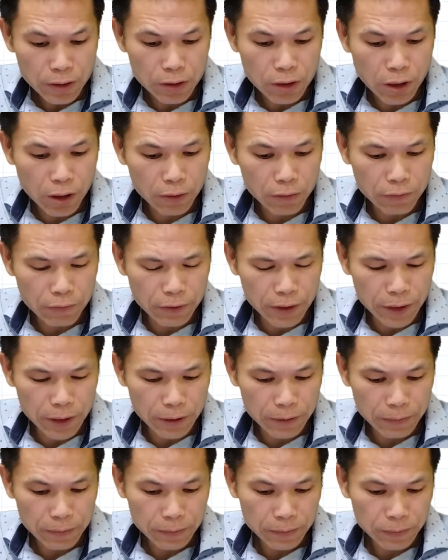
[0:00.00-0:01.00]
dot
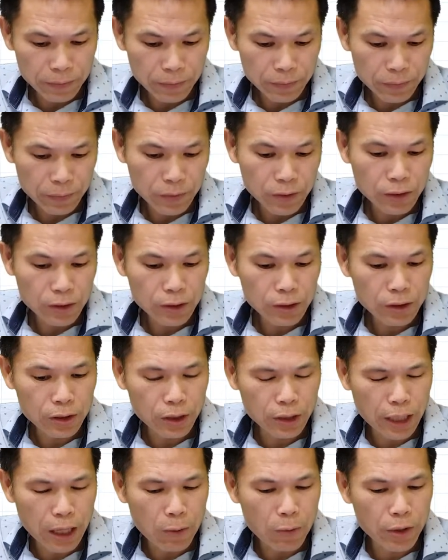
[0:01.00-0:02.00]
v.
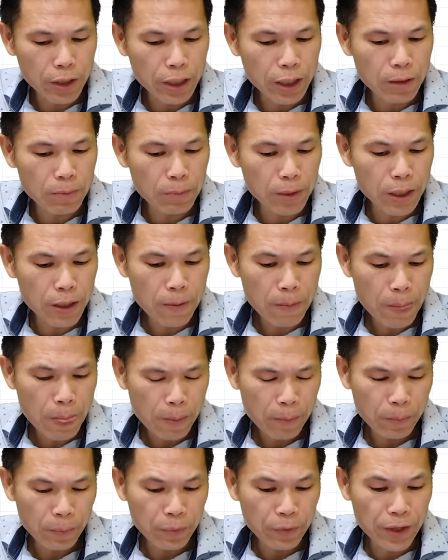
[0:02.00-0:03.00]
So that will give me
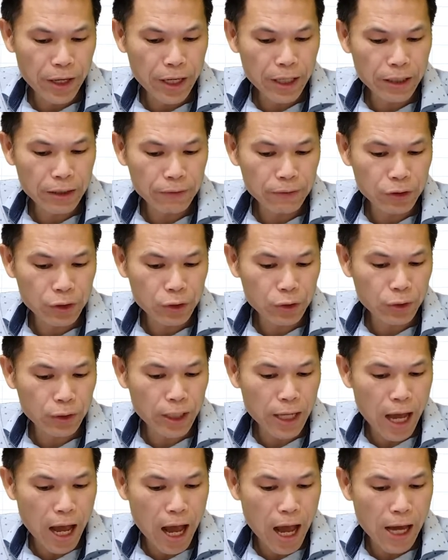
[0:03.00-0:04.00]
negative
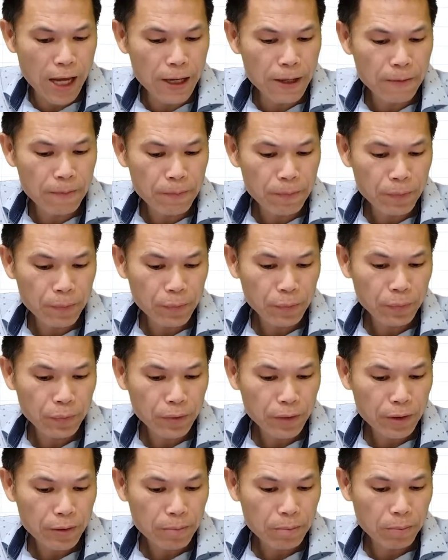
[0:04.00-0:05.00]
3i
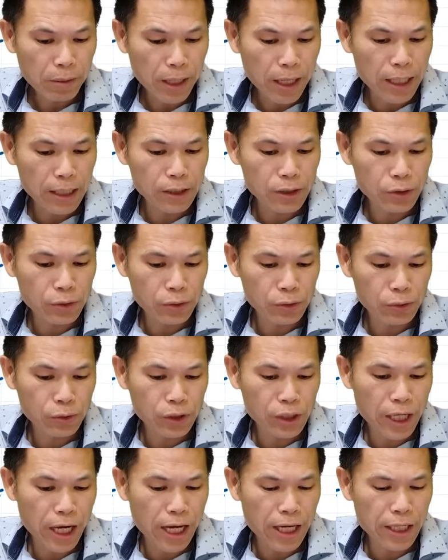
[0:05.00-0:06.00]
plus
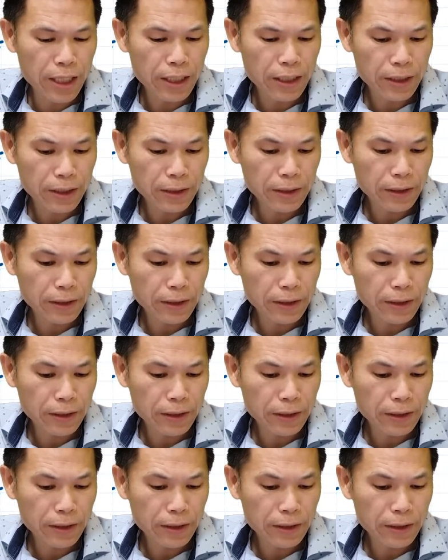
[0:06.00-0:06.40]
2j